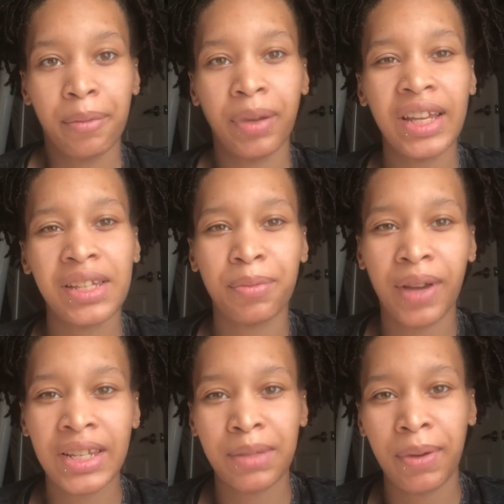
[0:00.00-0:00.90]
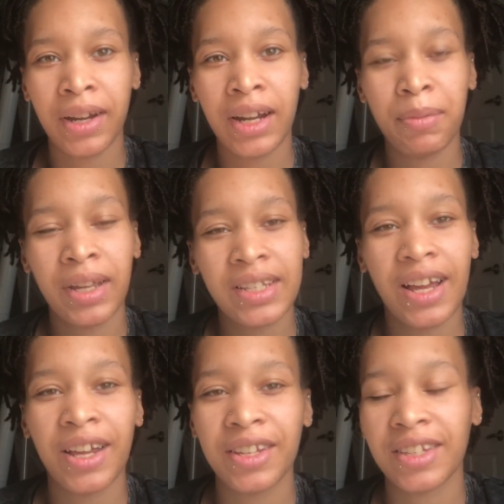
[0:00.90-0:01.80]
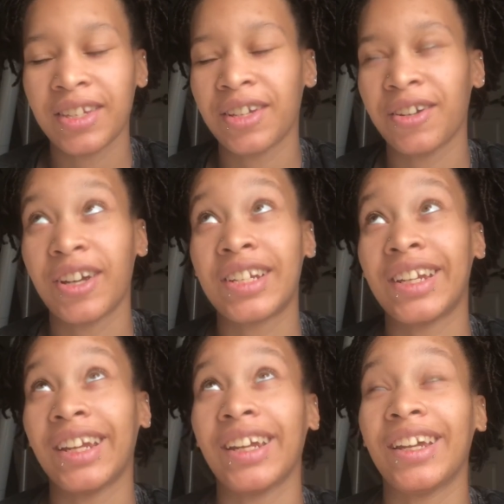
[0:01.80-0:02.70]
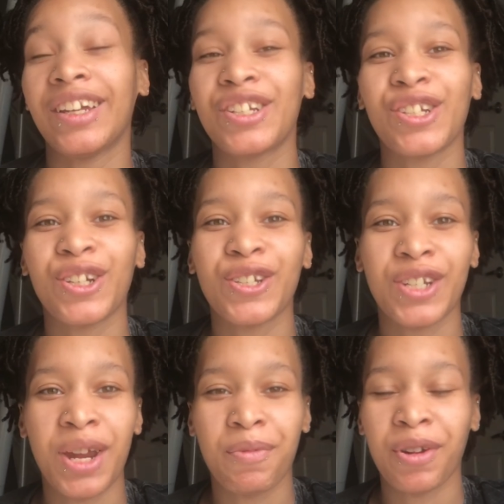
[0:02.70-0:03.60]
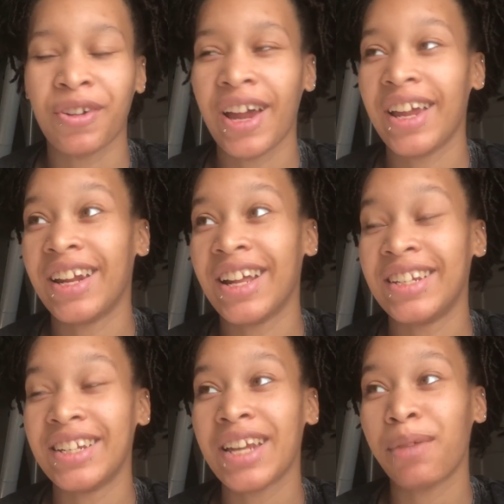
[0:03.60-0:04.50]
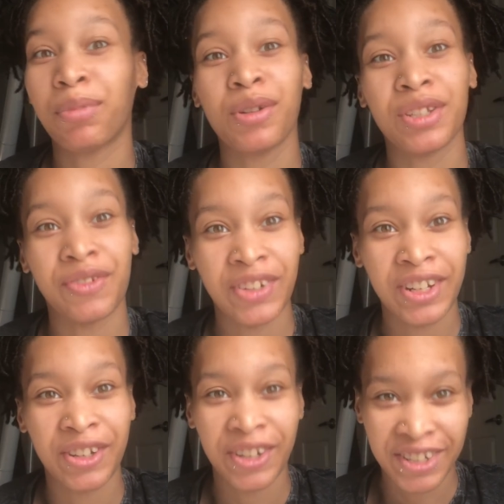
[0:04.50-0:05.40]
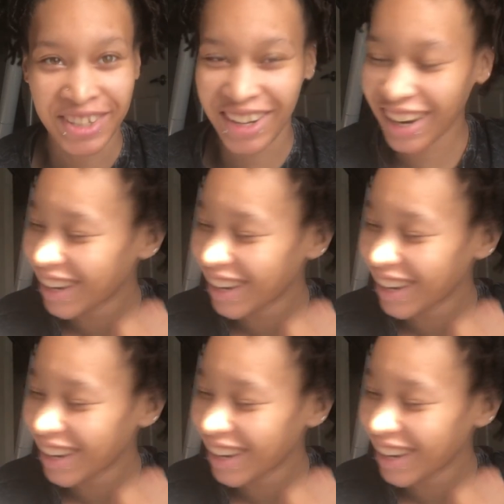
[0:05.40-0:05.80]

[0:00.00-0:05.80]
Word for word: Peace and prosperity be all his listening and watching. It's Cheryl Shamer Wright and I did not post the video yesterday.